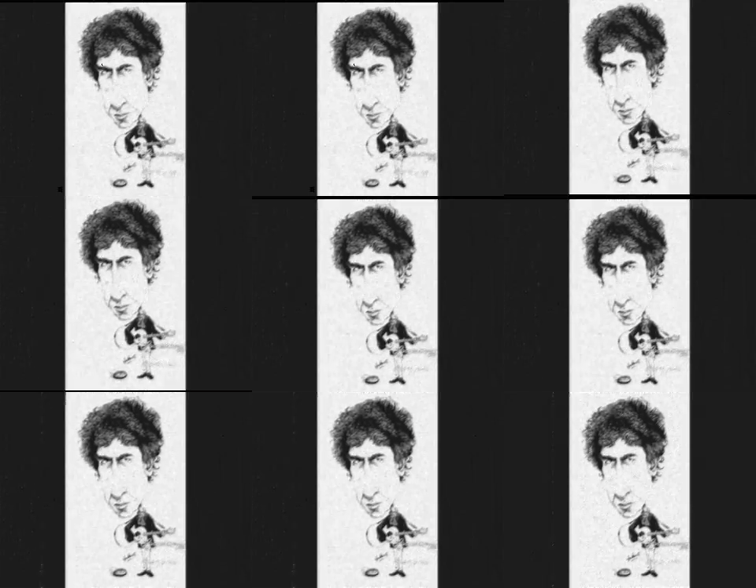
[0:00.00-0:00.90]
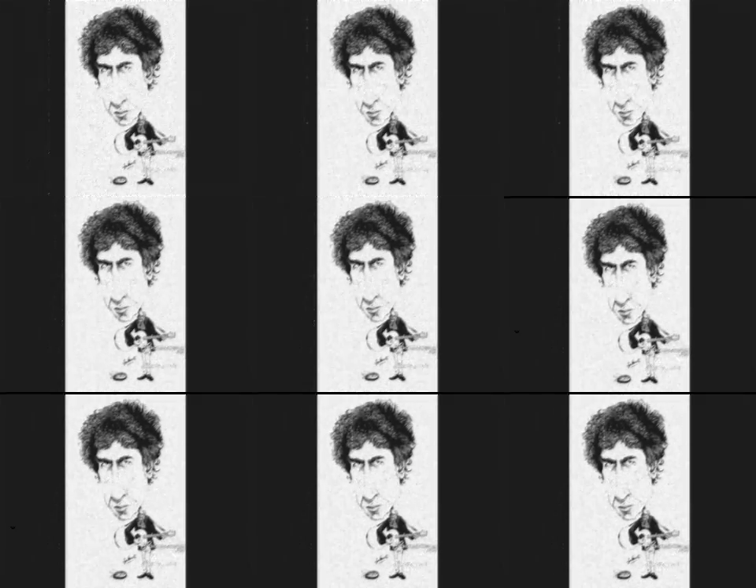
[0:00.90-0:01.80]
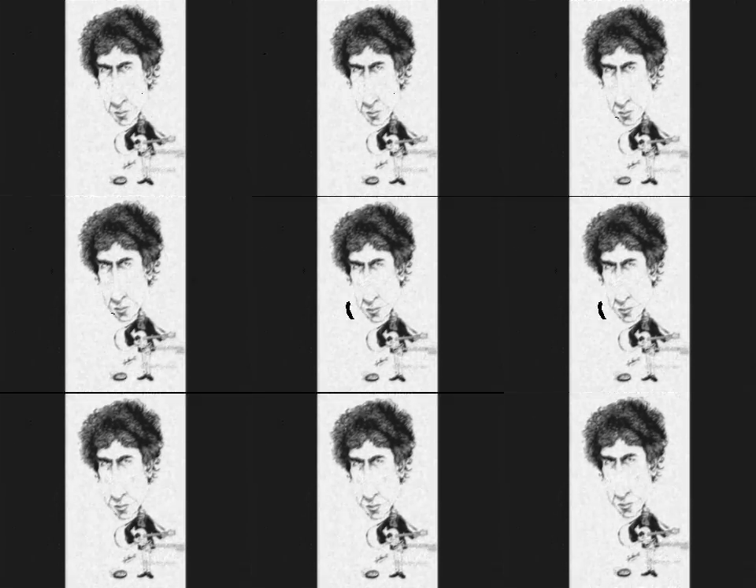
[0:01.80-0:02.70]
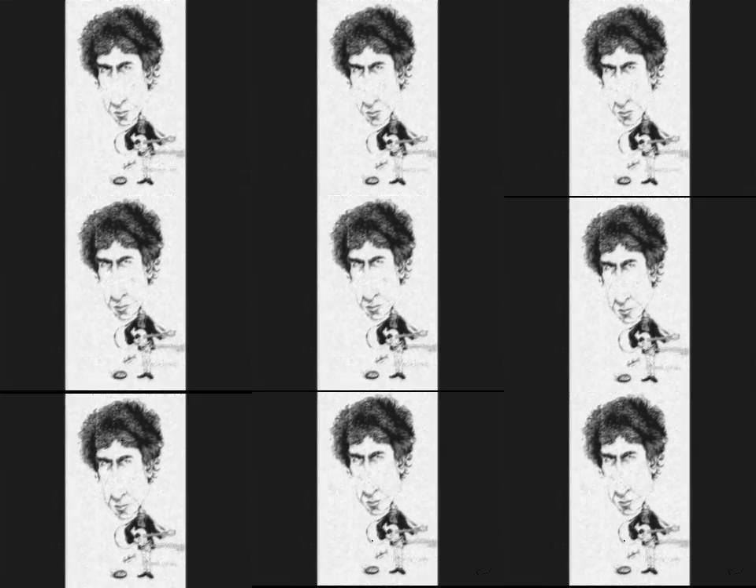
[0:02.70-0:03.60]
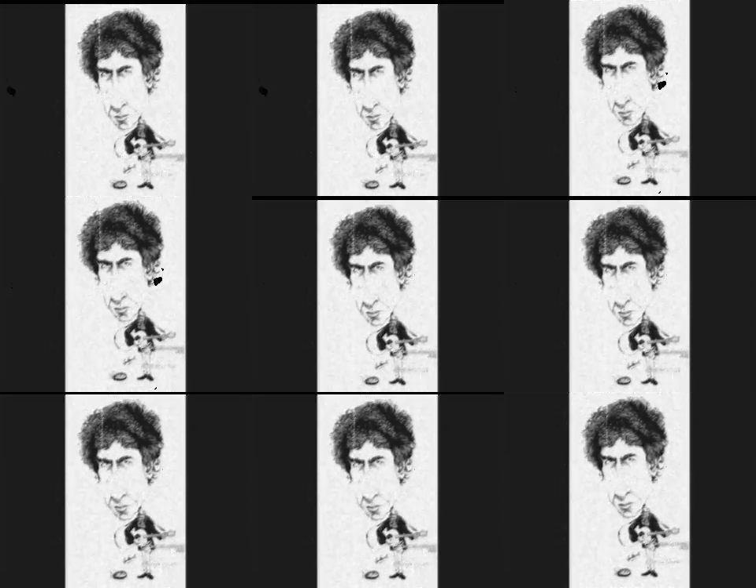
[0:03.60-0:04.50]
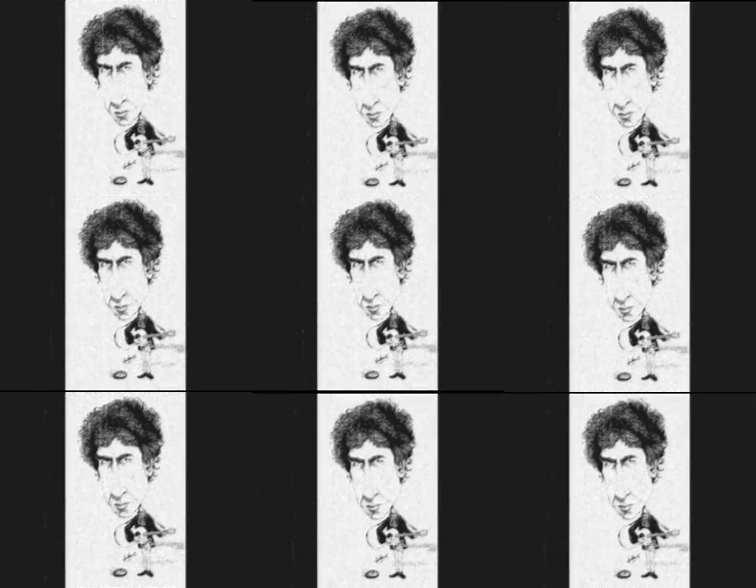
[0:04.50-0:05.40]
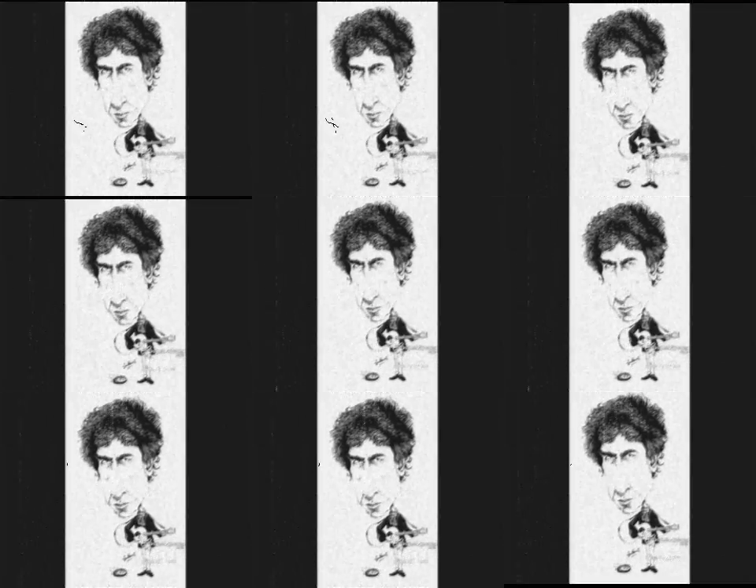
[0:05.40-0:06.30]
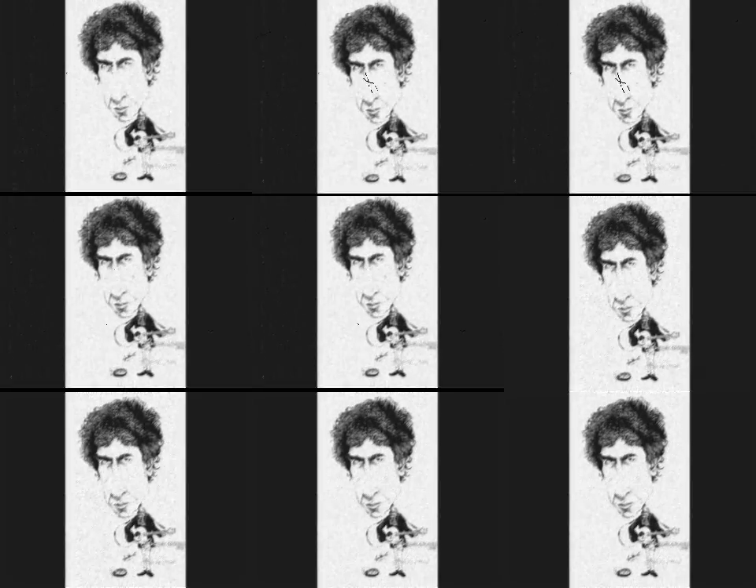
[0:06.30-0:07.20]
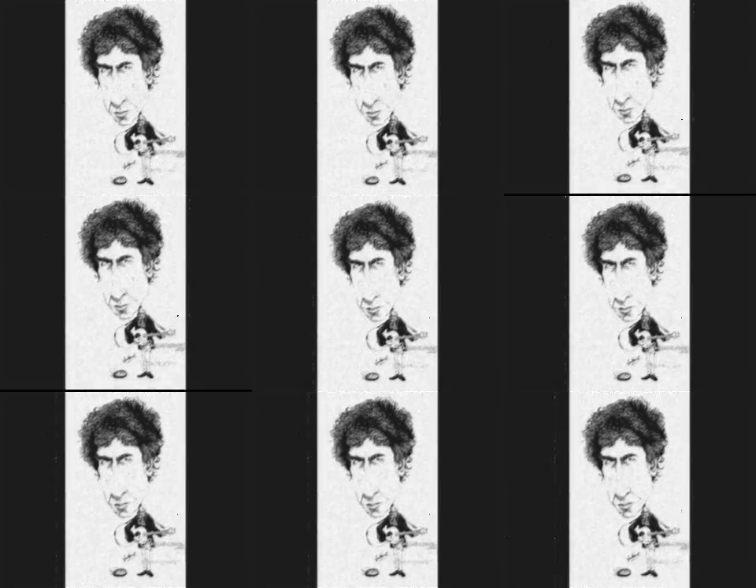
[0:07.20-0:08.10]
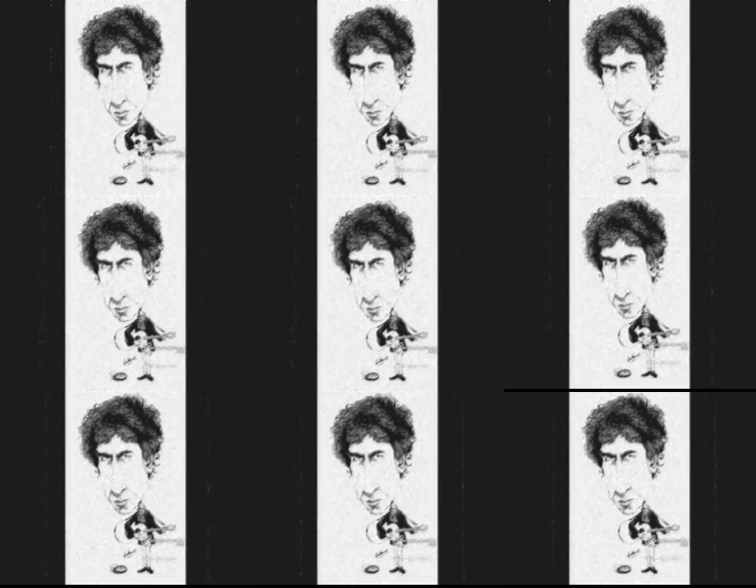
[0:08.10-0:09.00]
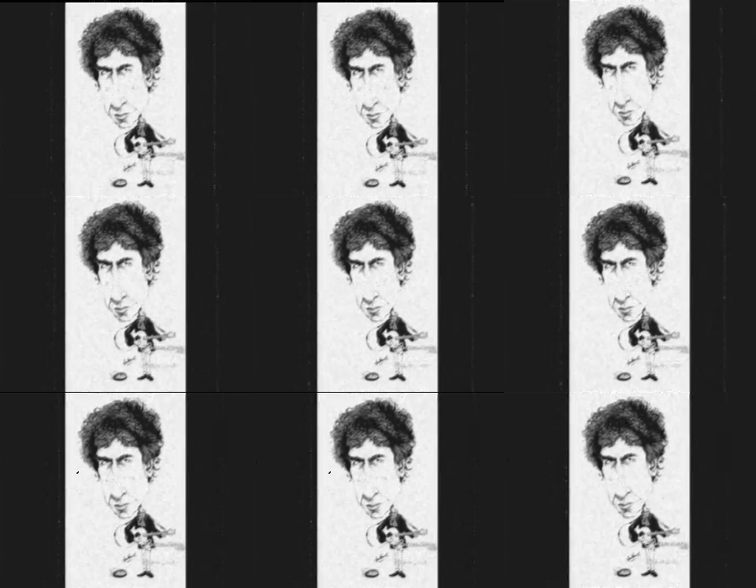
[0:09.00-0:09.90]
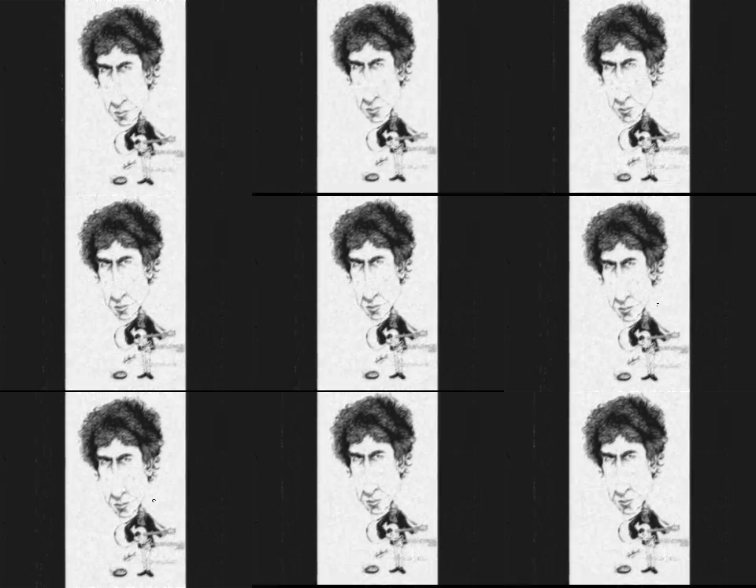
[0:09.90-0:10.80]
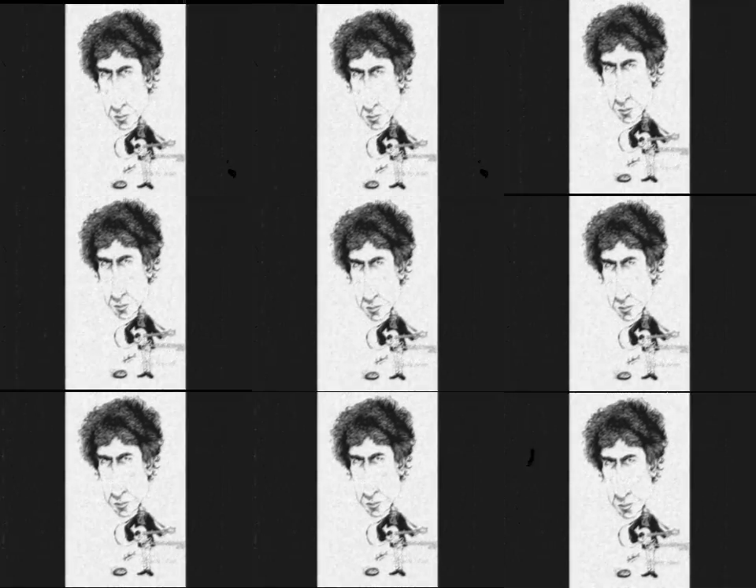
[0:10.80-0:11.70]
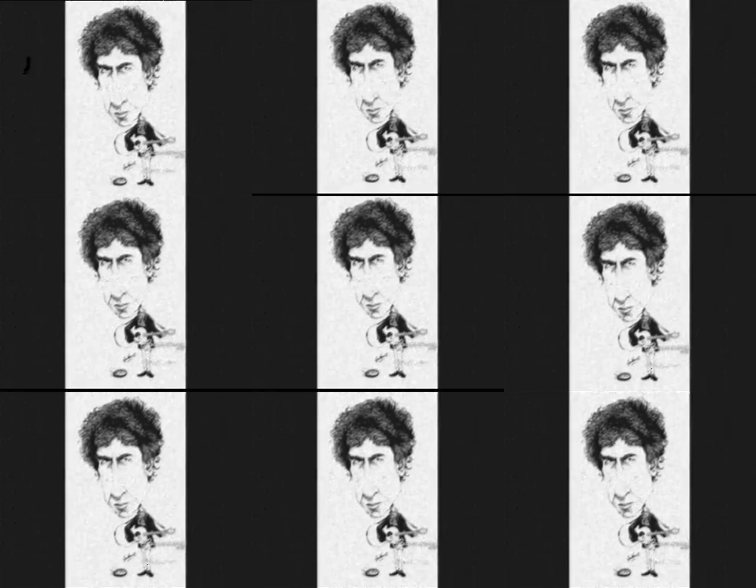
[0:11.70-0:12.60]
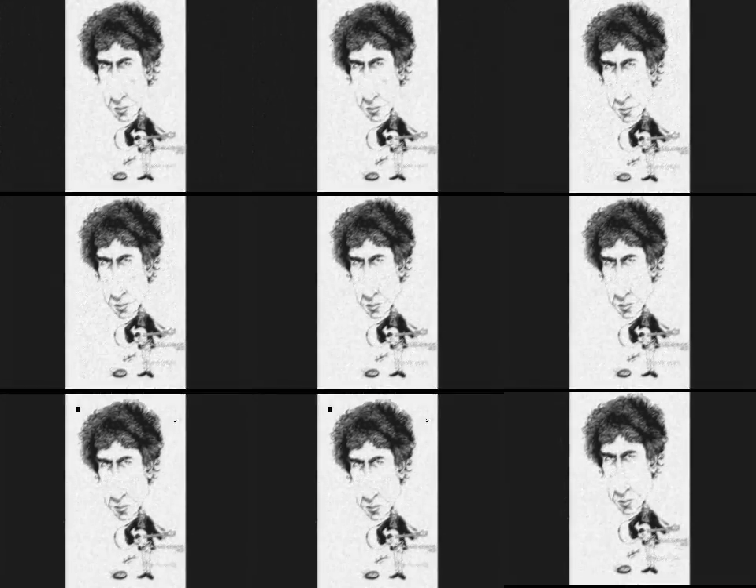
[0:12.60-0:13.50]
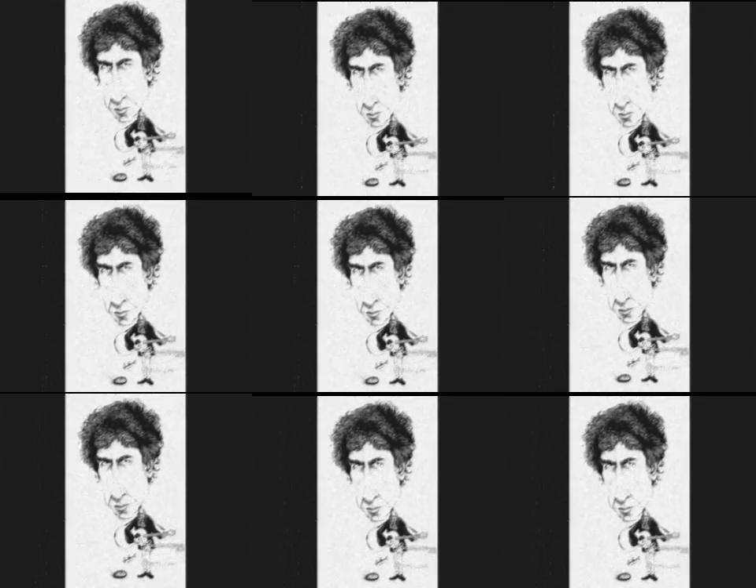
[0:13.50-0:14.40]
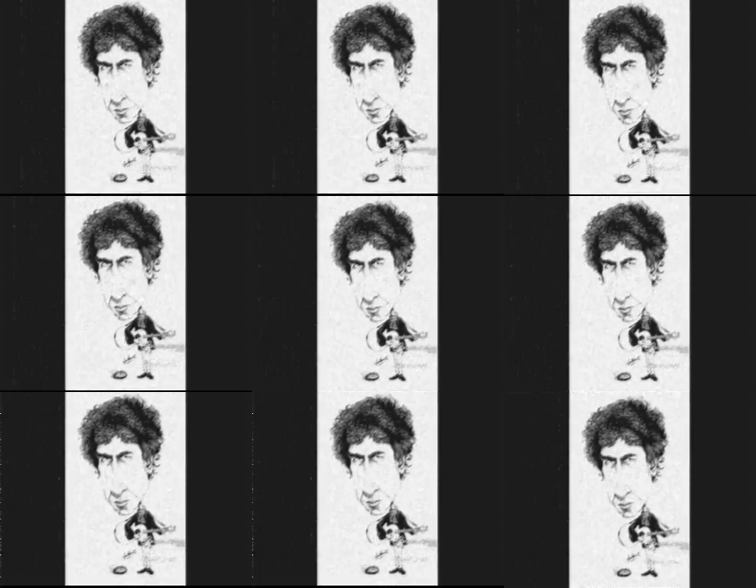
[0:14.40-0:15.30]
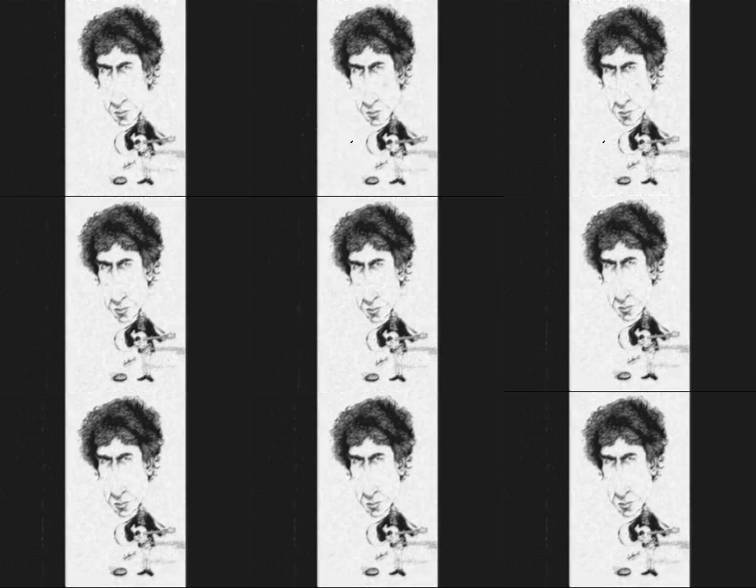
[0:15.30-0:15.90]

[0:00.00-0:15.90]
Oh, no, but you know, he was a good, he was a good drummer, you know, yes. Uh, well, not really. I mean, I've seen a lot better. You know, really, not great. You know, get off it's enough. Uh, okay, well I gotta go because you know it's uh,